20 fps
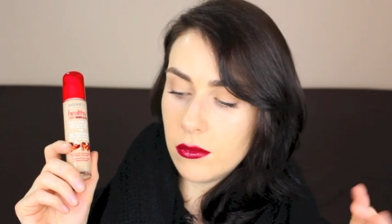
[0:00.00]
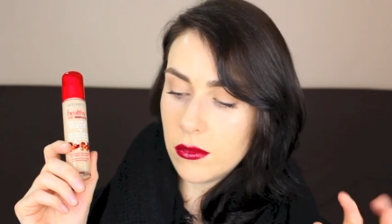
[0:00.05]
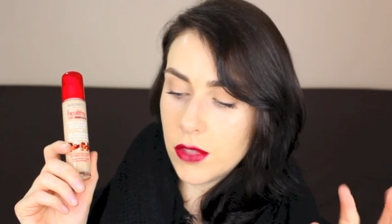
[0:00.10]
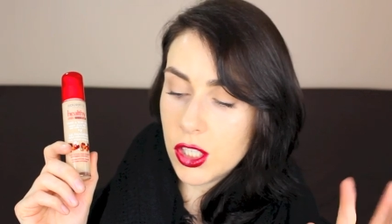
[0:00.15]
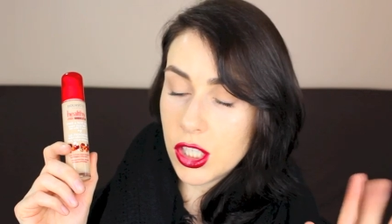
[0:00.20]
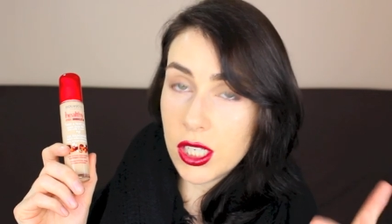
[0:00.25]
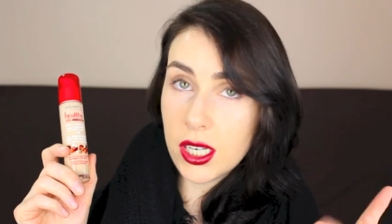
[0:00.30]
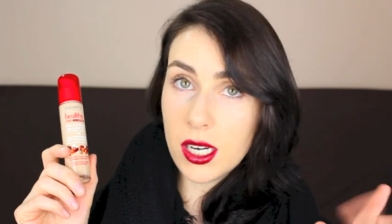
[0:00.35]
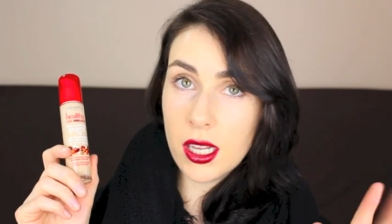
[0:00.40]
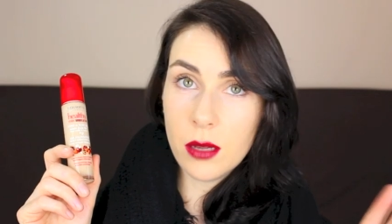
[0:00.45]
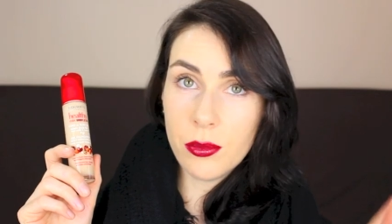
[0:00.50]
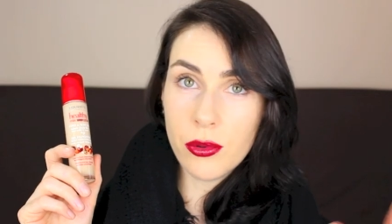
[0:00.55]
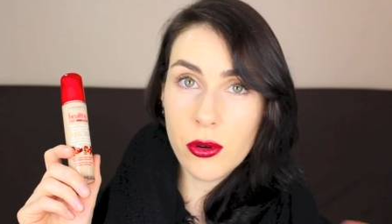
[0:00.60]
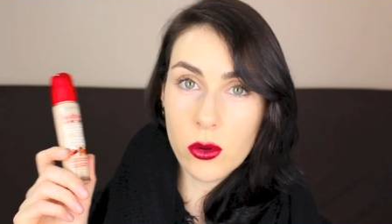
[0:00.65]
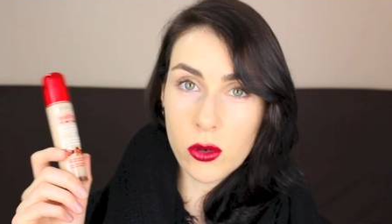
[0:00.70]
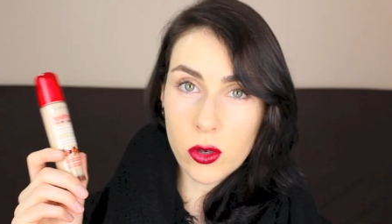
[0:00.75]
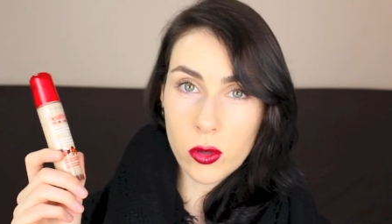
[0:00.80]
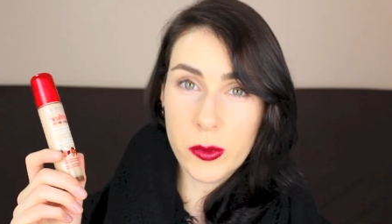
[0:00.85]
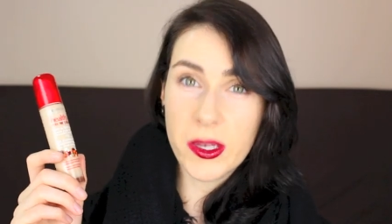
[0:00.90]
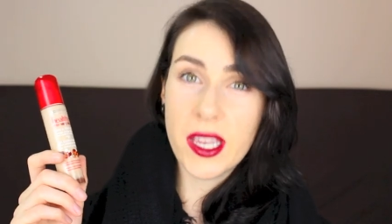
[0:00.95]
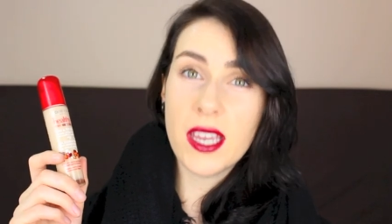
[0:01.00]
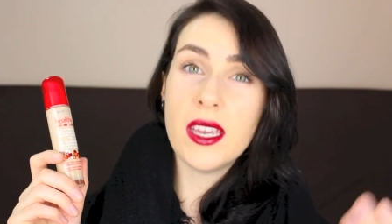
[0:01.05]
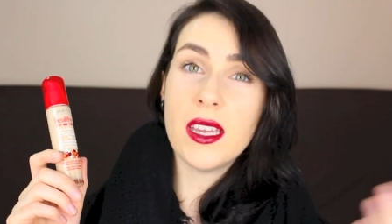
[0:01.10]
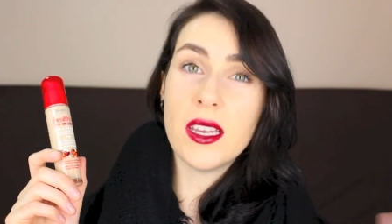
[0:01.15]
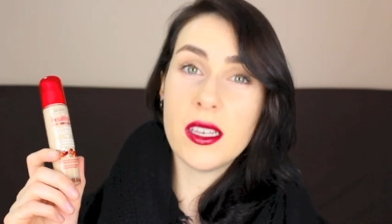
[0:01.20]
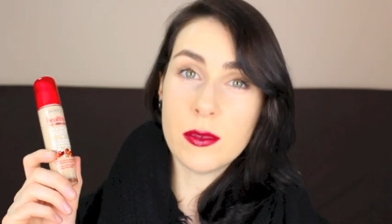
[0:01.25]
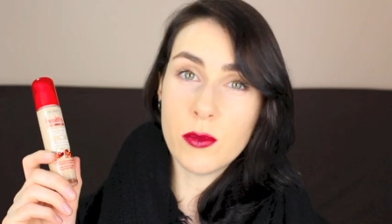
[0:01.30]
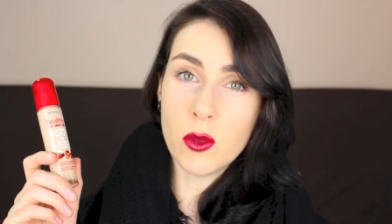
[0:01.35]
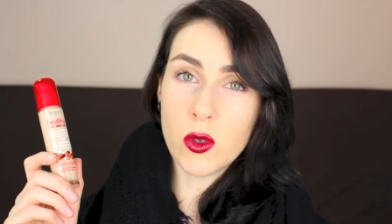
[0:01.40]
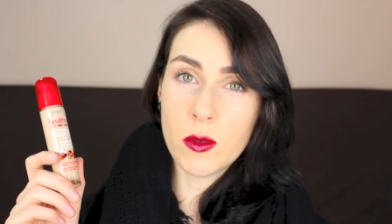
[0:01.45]
Chanel Pro
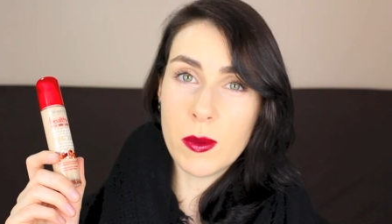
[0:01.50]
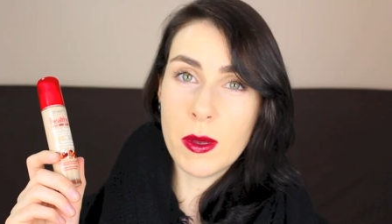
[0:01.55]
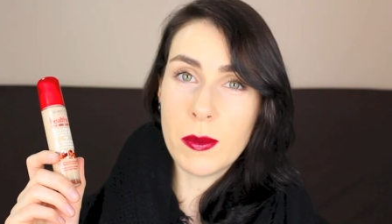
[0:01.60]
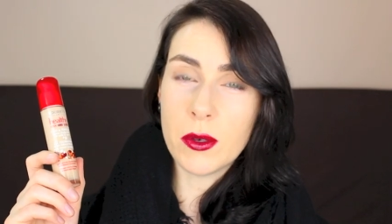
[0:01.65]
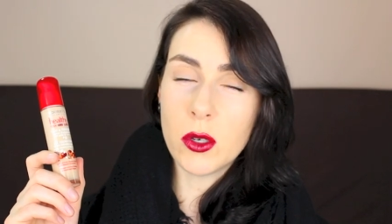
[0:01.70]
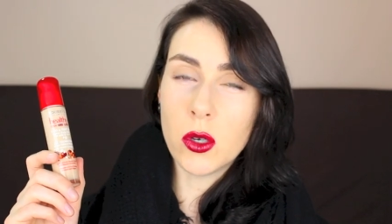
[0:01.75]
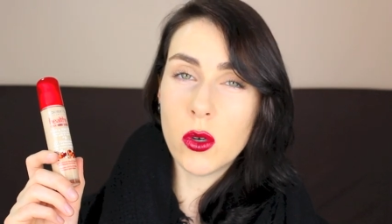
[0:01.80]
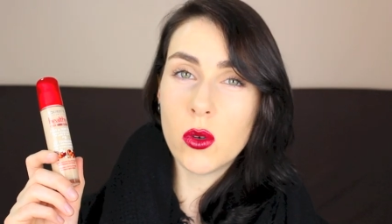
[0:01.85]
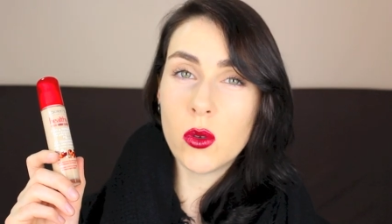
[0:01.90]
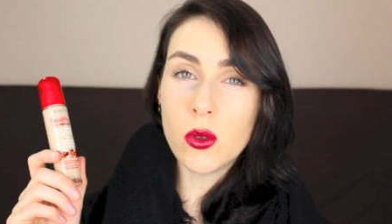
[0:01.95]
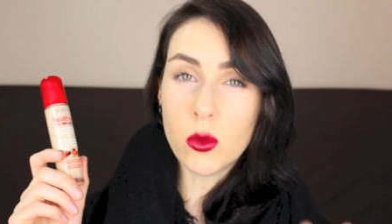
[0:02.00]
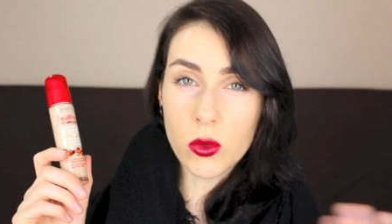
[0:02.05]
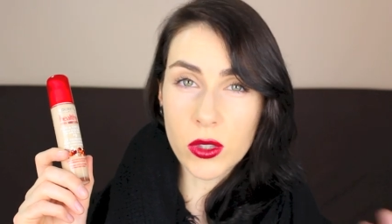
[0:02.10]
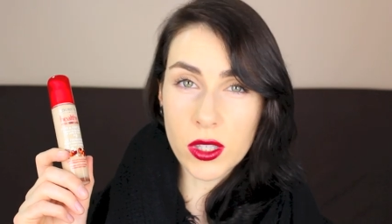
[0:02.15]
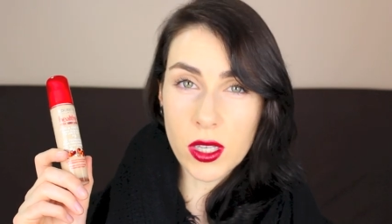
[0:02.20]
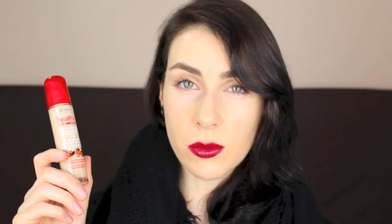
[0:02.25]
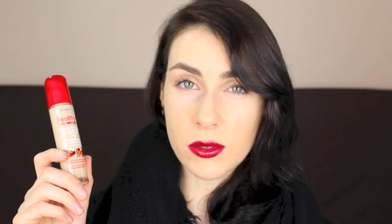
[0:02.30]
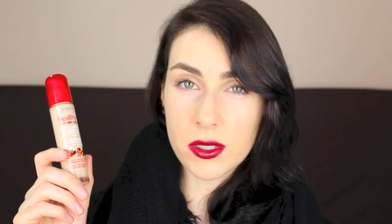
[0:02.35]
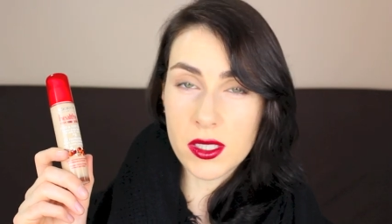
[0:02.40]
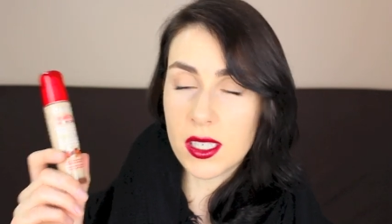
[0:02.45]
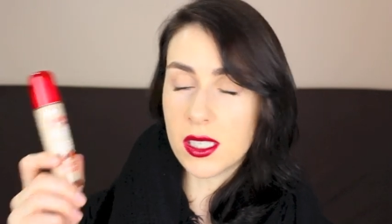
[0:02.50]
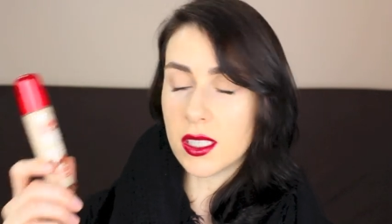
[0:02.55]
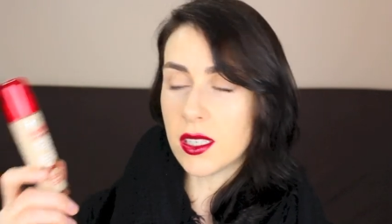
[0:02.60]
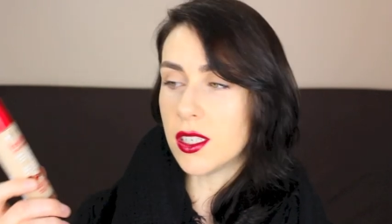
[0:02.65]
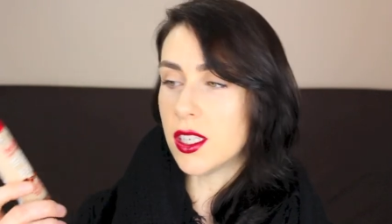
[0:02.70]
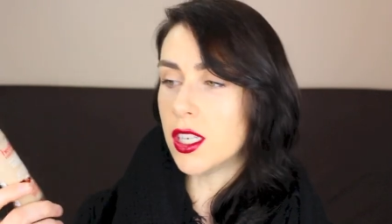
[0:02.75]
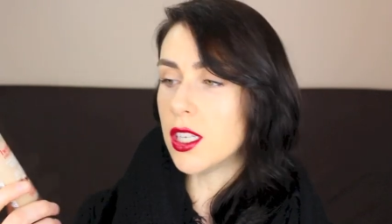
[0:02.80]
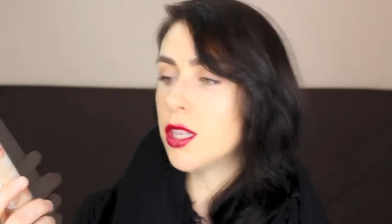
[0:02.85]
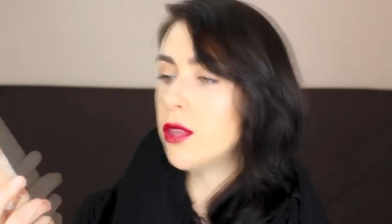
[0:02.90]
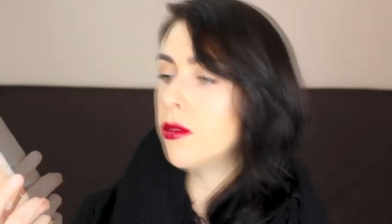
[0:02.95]
Lumiere, as most people know, the one that was
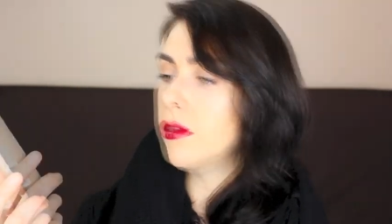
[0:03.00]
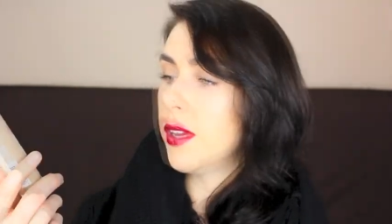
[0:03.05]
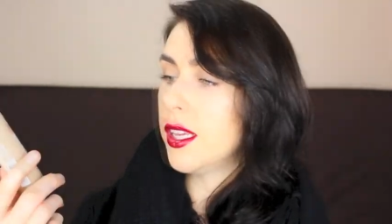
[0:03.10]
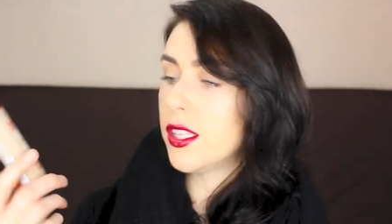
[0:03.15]
discontinued.